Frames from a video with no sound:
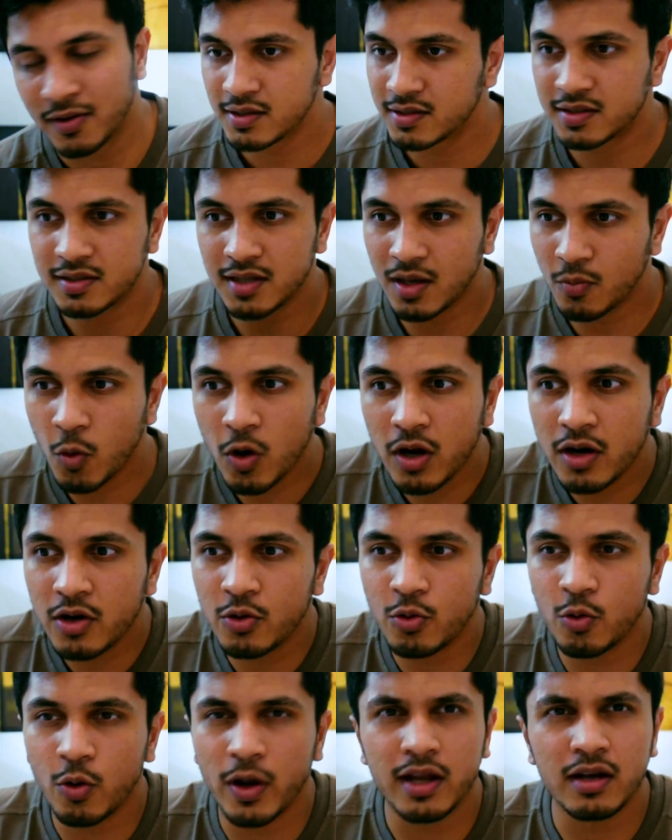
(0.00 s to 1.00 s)
Someone
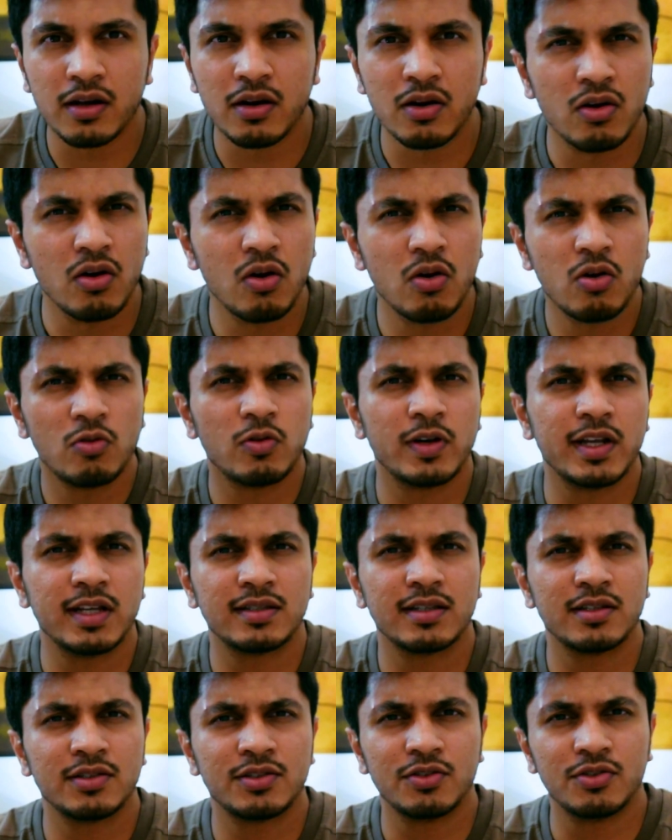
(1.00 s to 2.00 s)
who had no
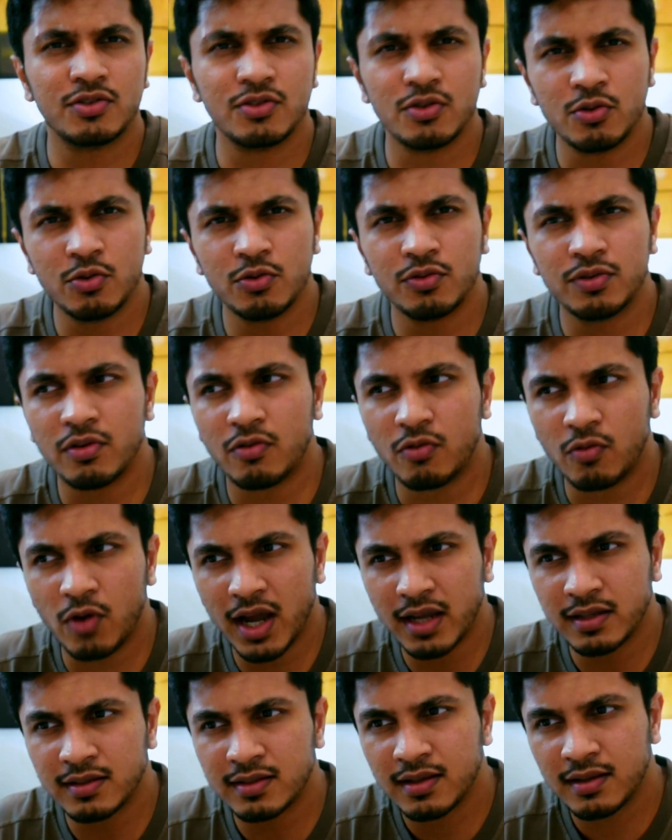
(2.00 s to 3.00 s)
reason to do the
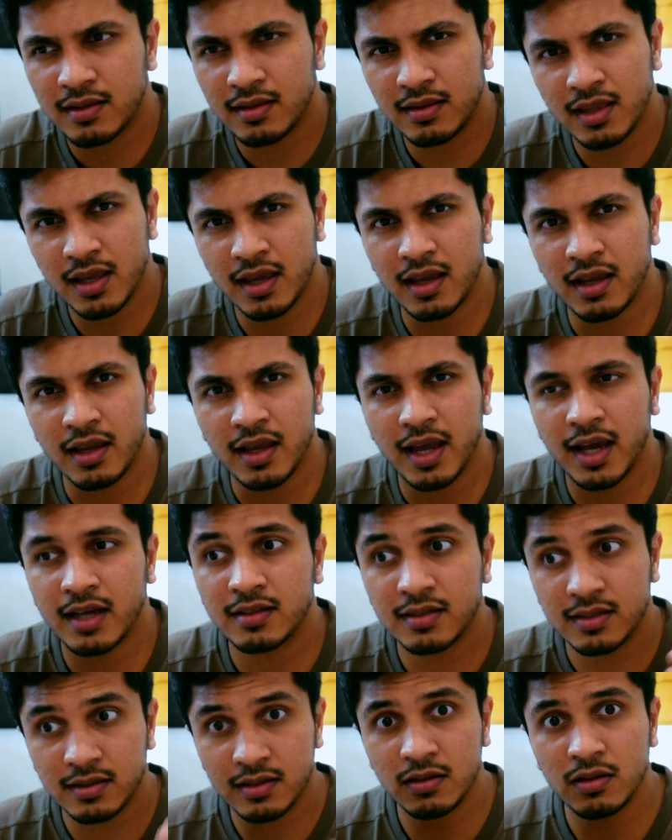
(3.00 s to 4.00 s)
right thing
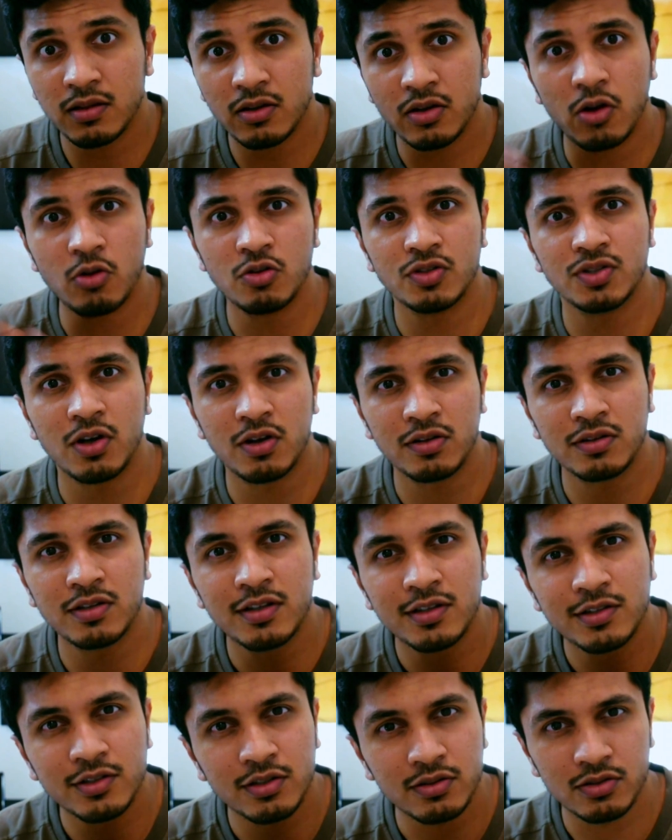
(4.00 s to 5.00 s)
and still goes
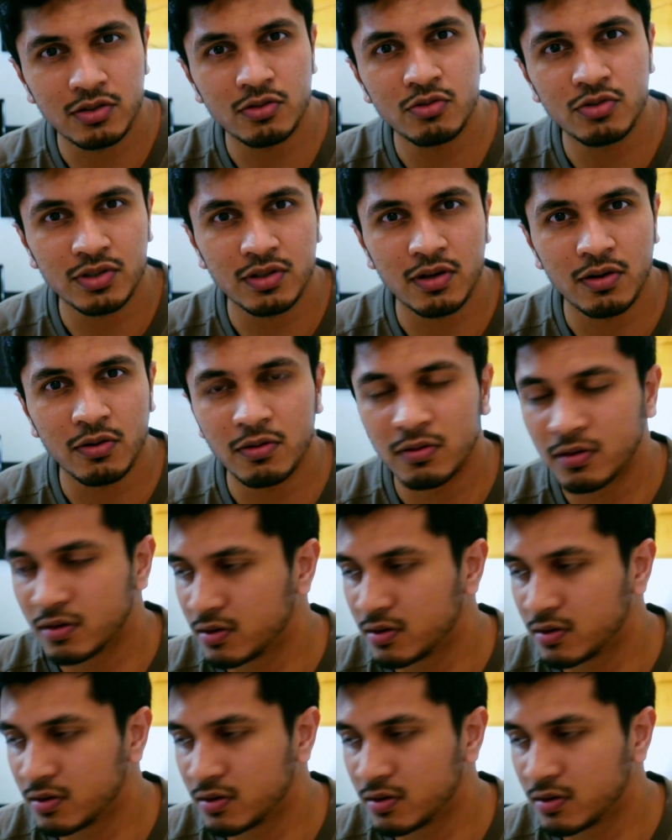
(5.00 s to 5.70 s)
on to do so.